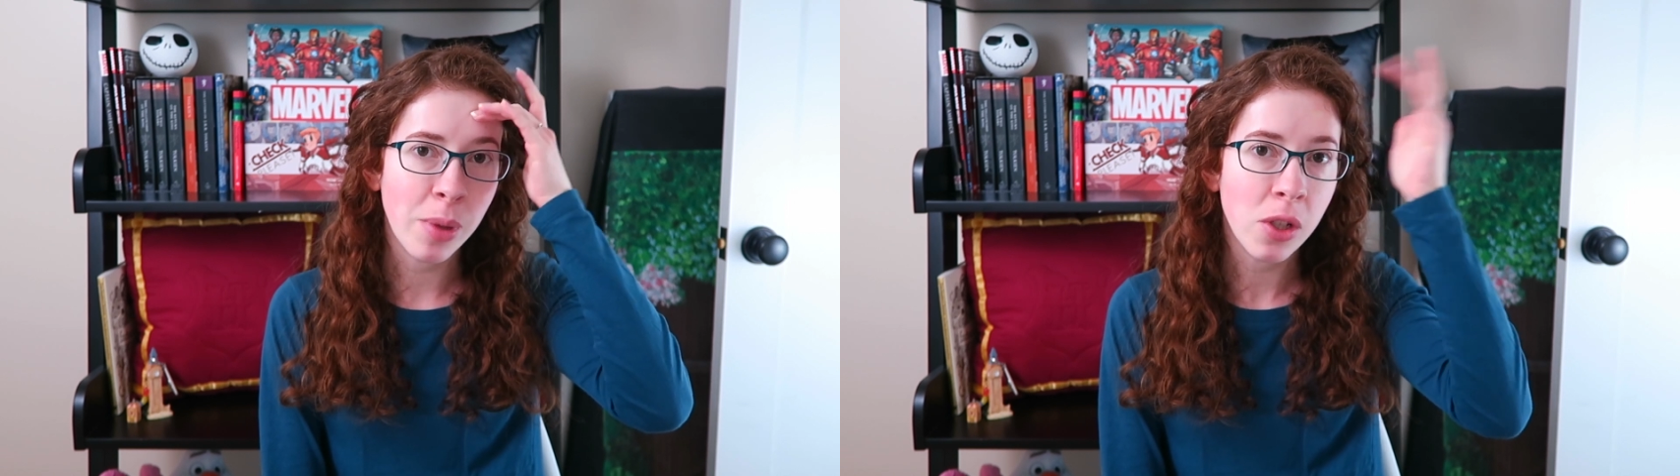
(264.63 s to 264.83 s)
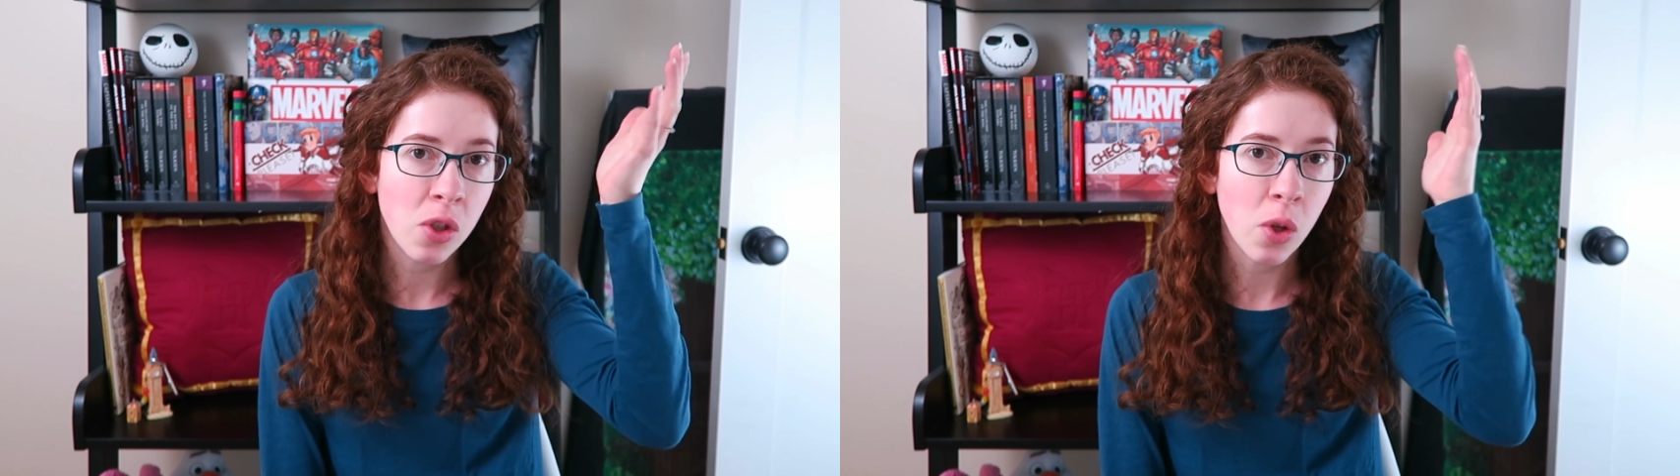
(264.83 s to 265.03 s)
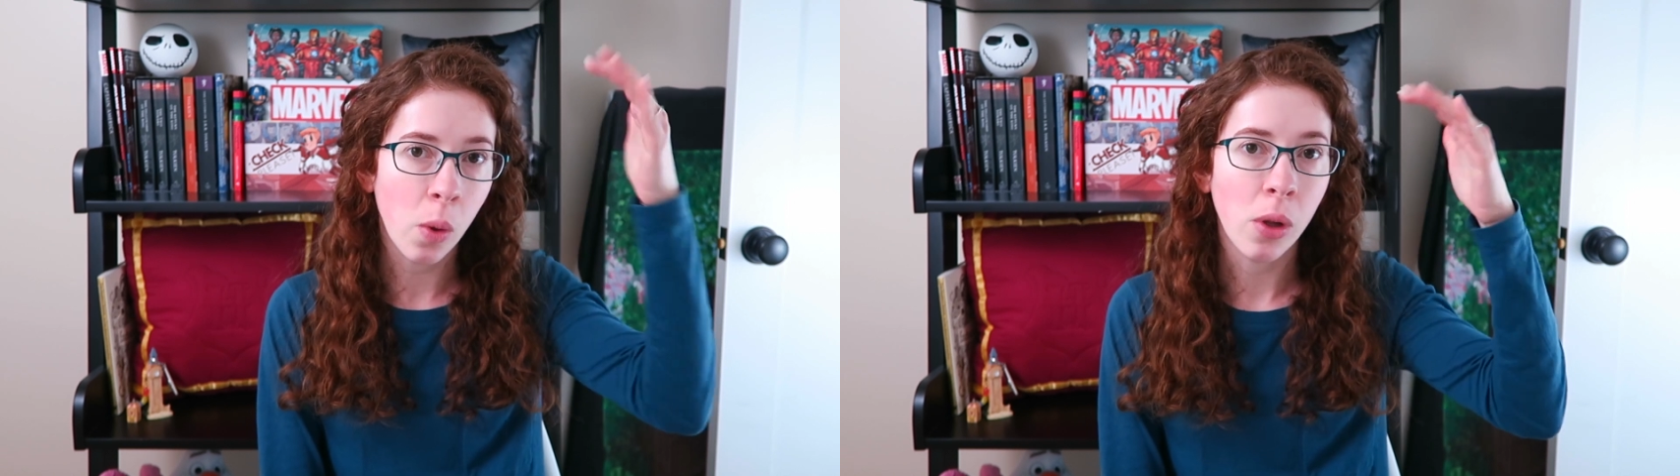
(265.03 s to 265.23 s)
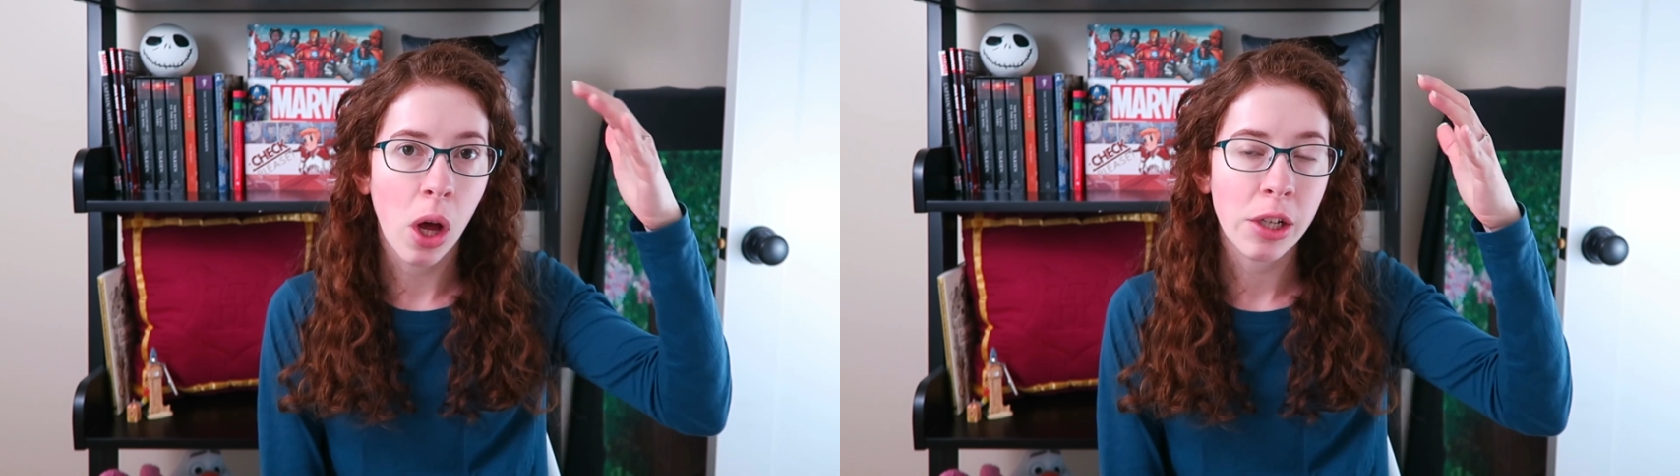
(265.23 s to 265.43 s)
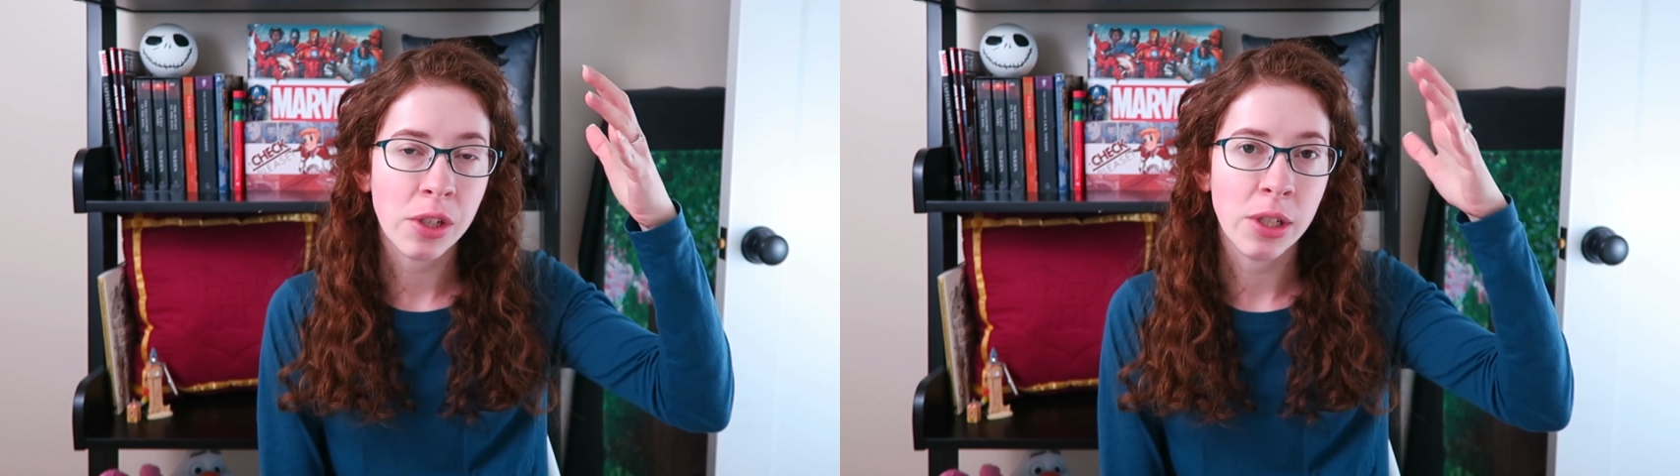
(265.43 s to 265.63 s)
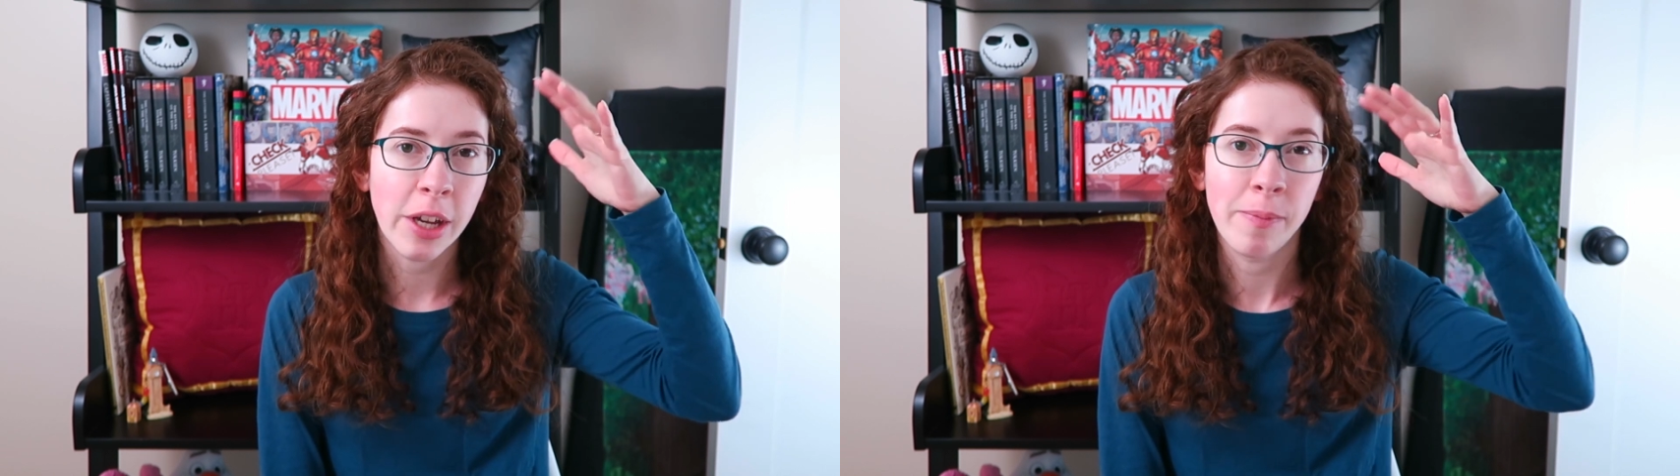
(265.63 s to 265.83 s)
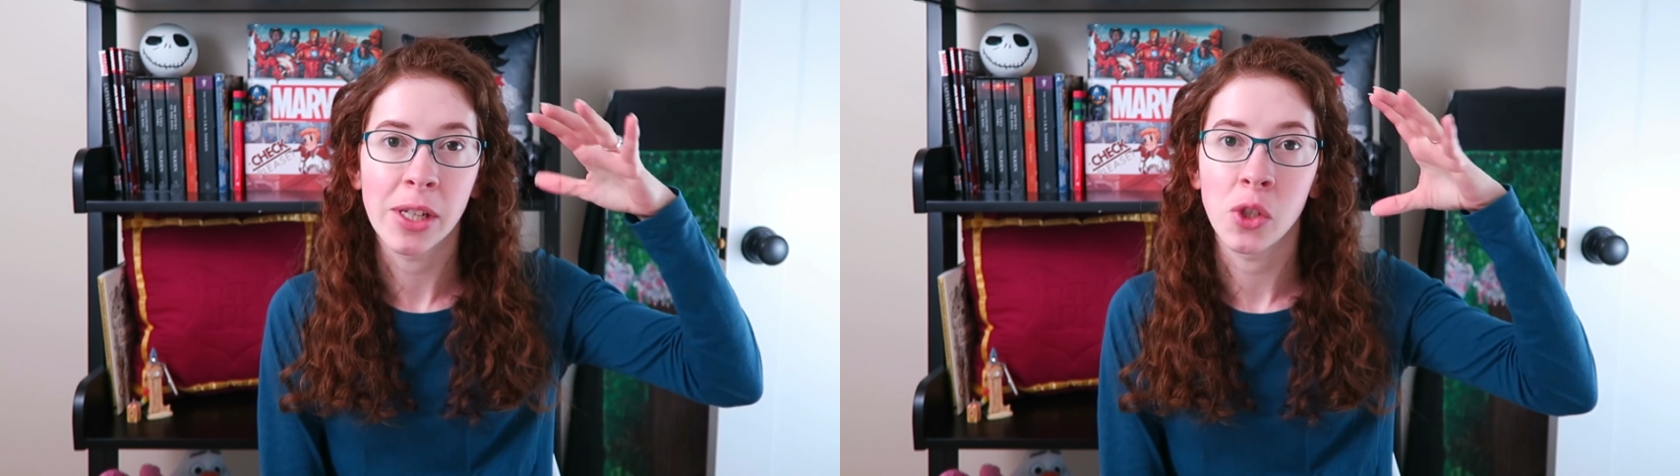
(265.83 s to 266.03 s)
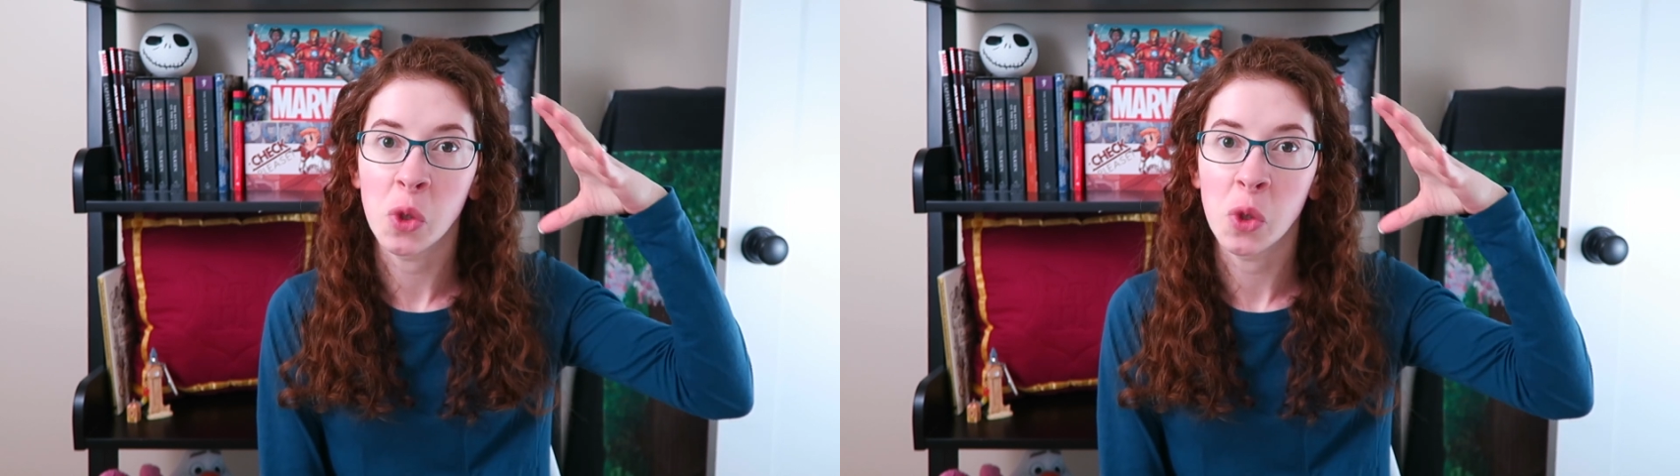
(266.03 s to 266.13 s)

been so long since I've been